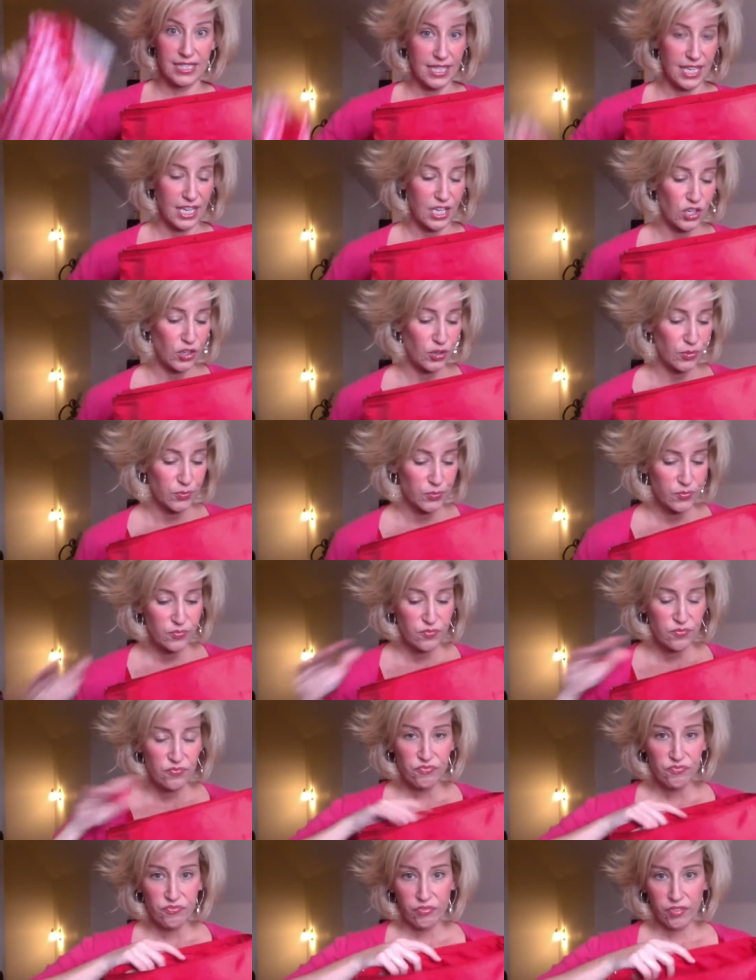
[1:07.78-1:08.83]
later.
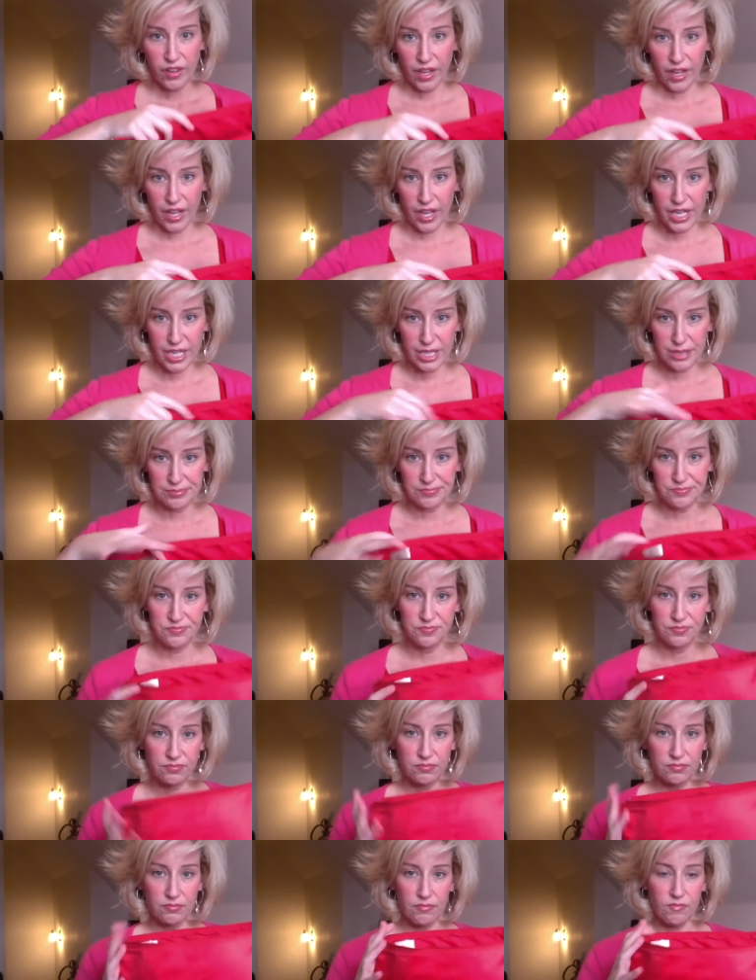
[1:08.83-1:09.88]
Um,
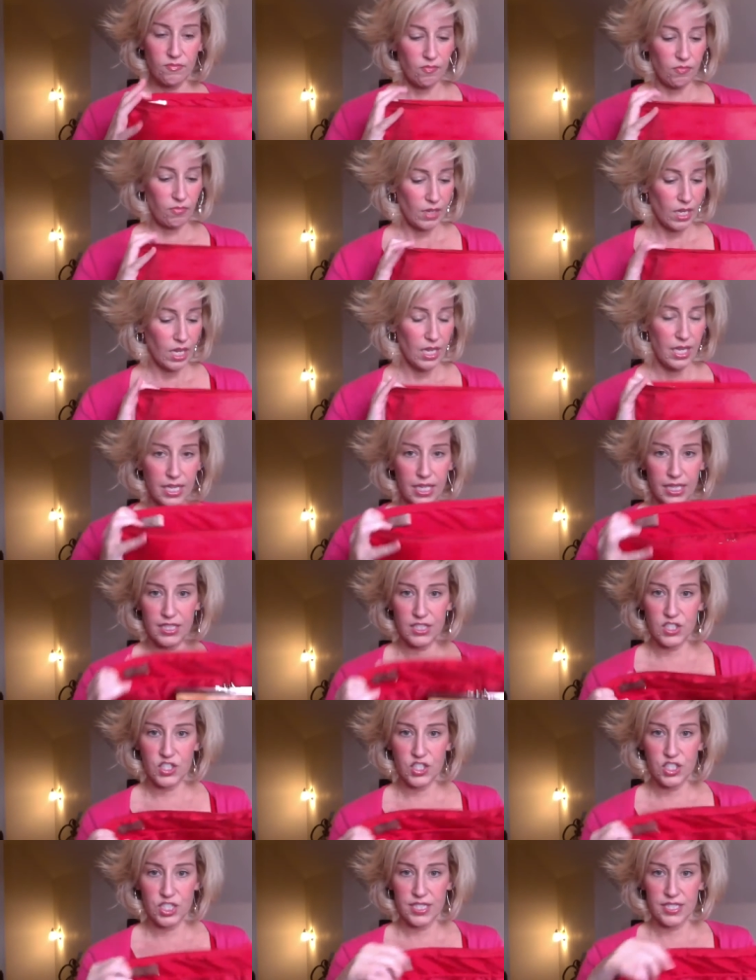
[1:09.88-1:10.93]

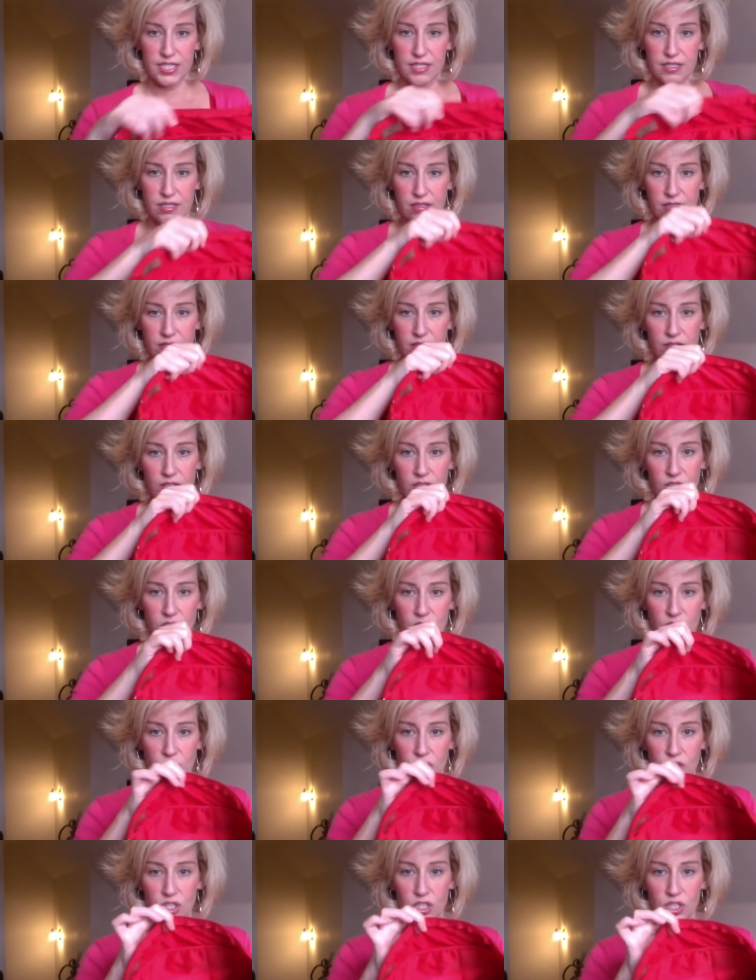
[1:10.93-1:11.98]
it's just,
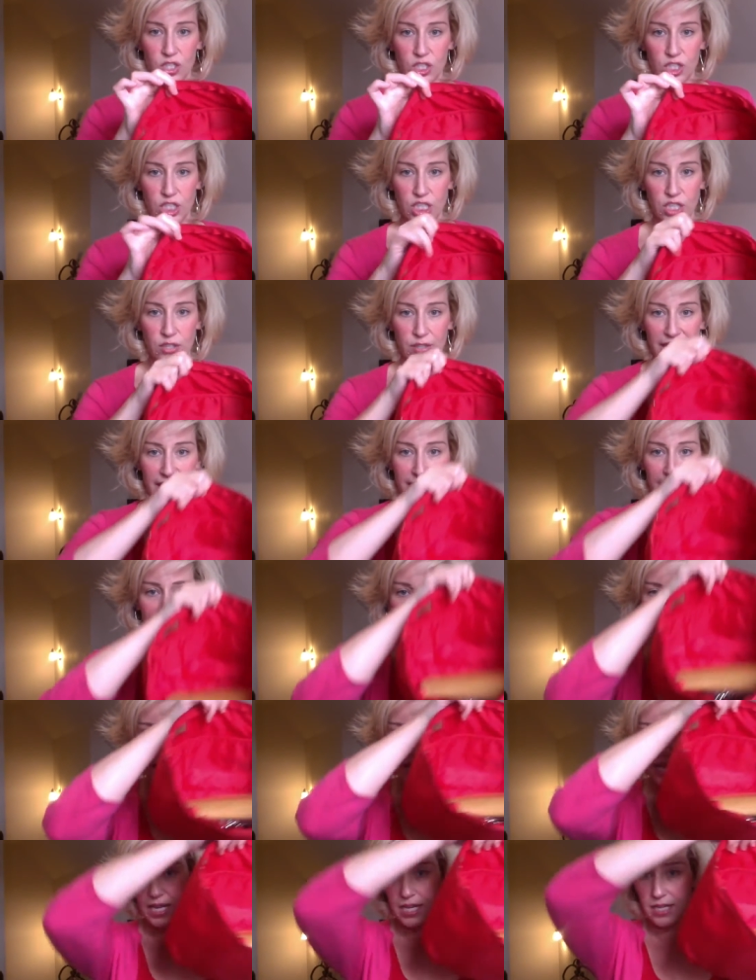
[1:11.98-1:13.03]
you know, like
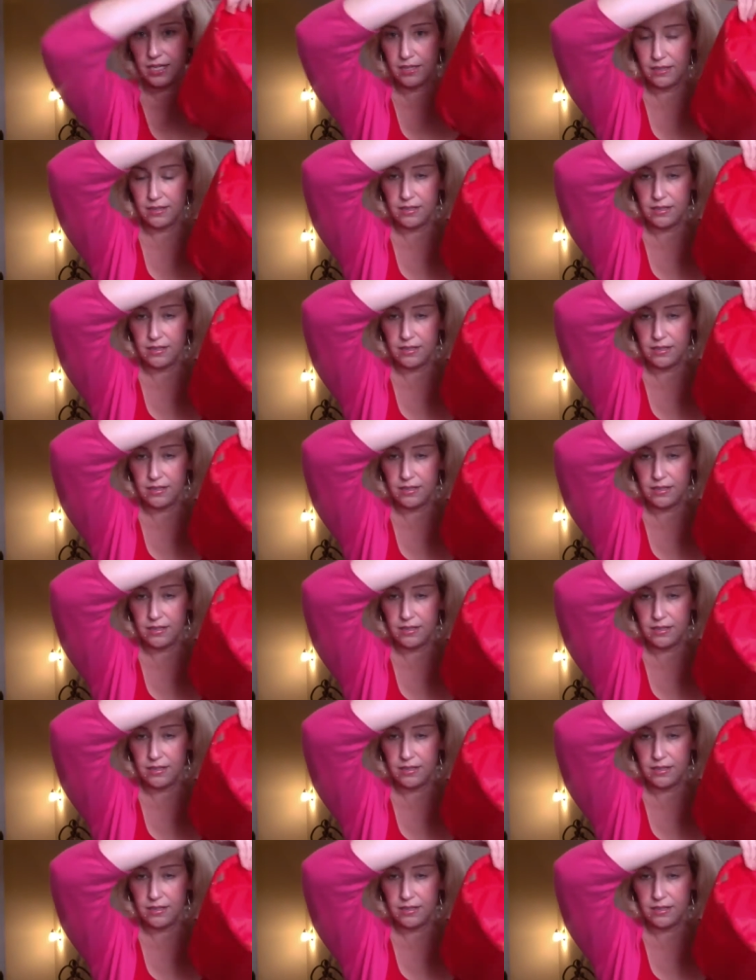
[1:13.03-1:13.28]
that.